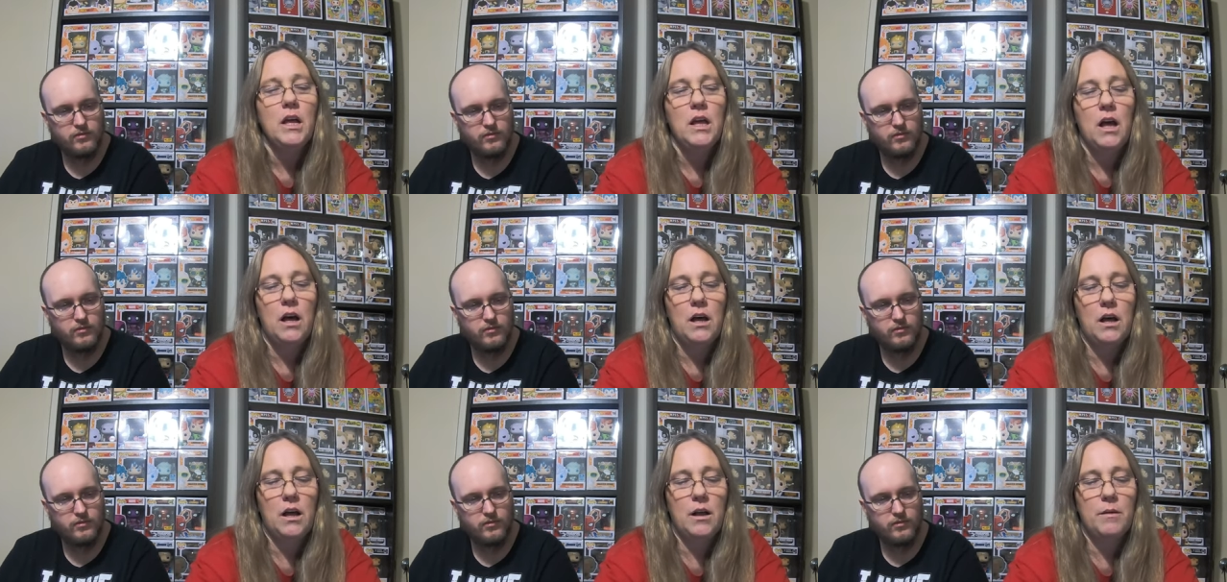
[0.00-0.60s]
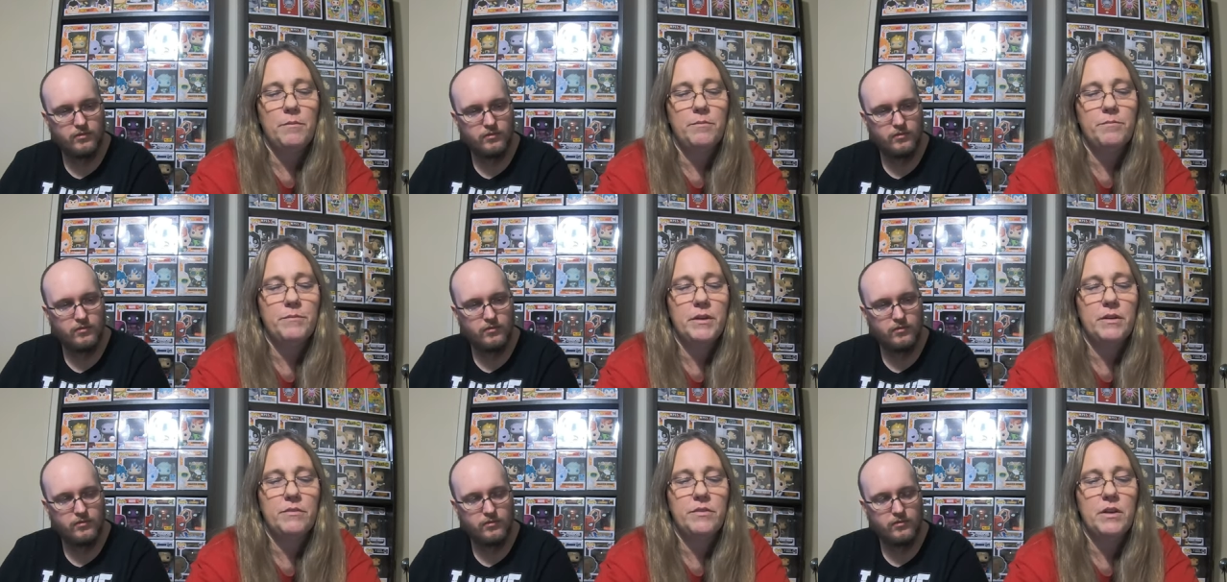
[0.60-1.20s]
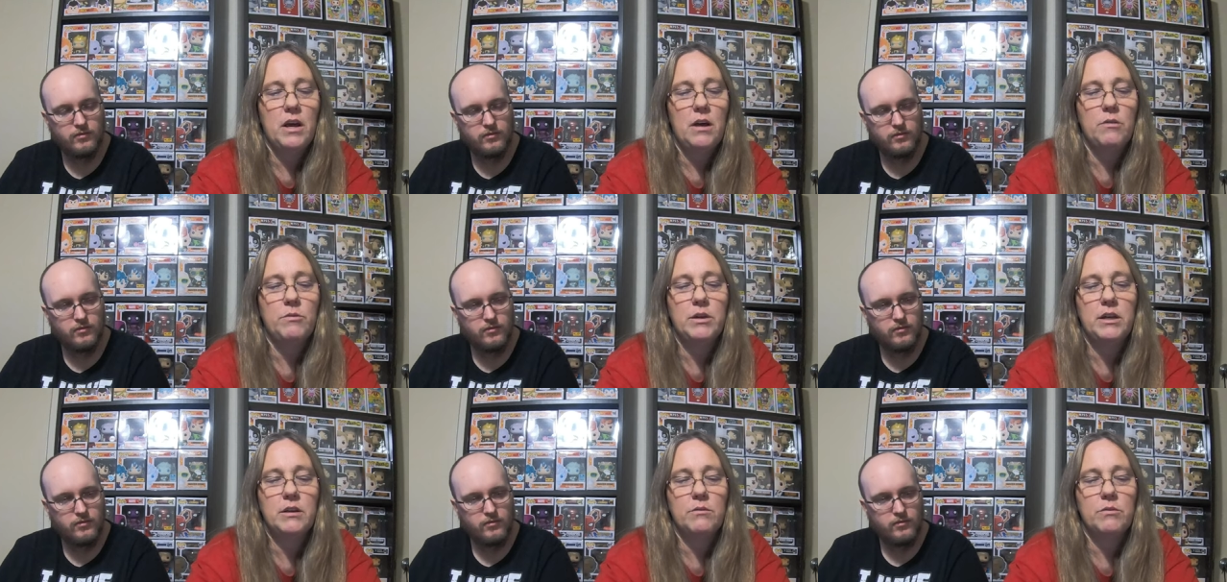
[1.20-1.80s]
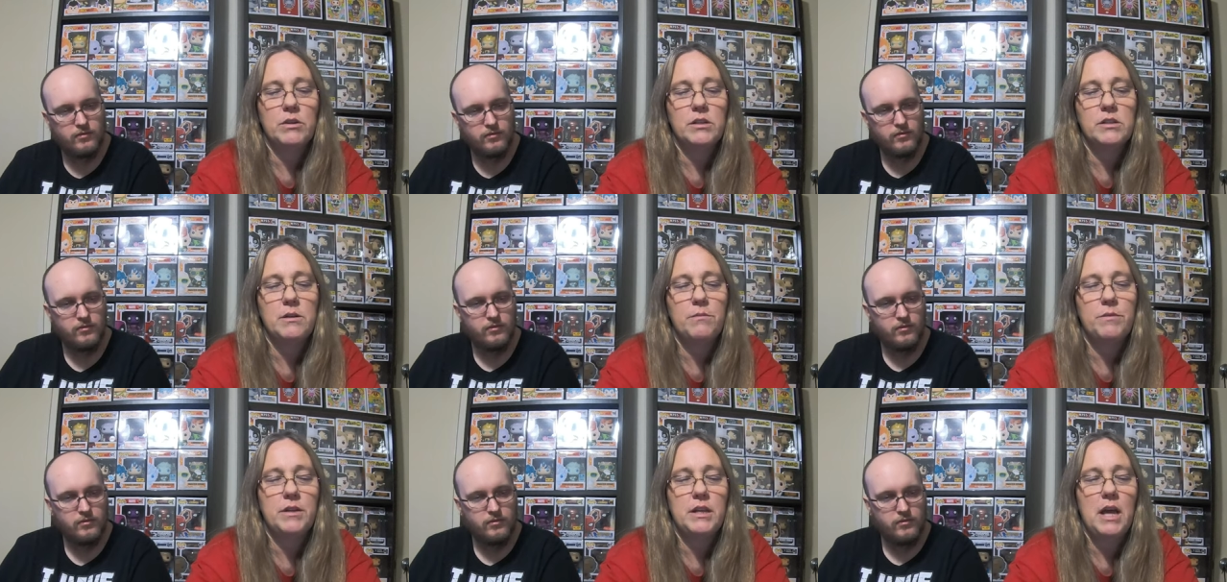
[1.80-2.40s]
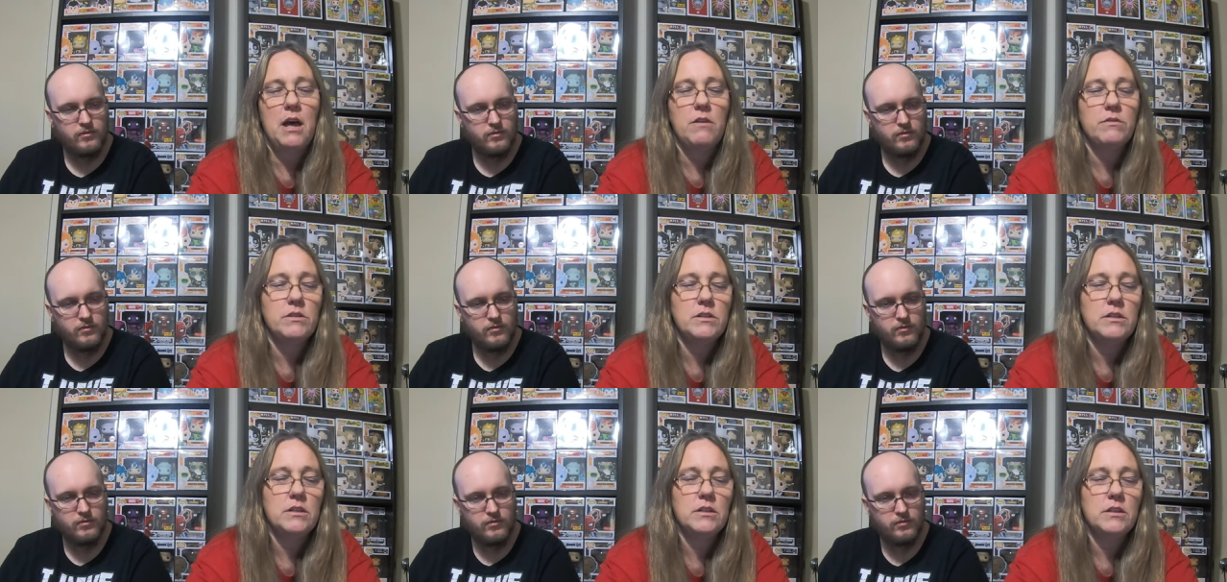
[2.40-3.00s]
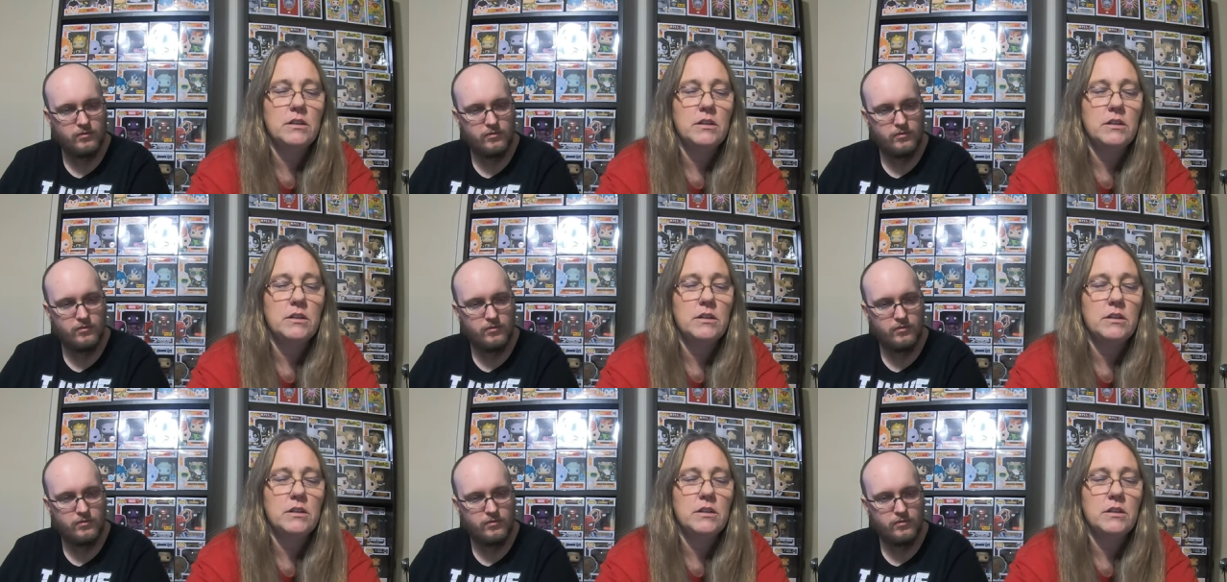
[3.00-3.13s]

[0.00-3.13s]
Speaker 1: Um, if not, we can work something out.